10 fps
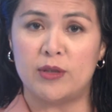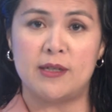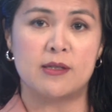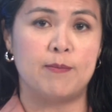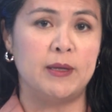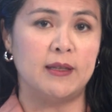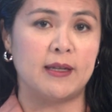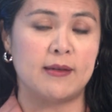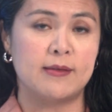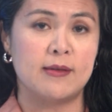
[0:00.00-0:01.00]
with
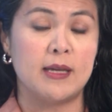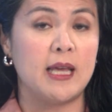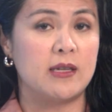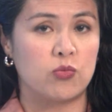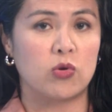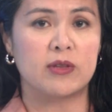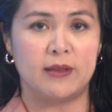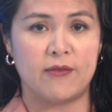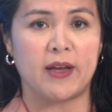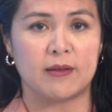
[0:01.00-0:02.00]
disabilities is worth
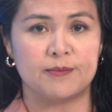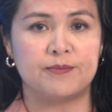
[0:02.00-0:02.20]
living.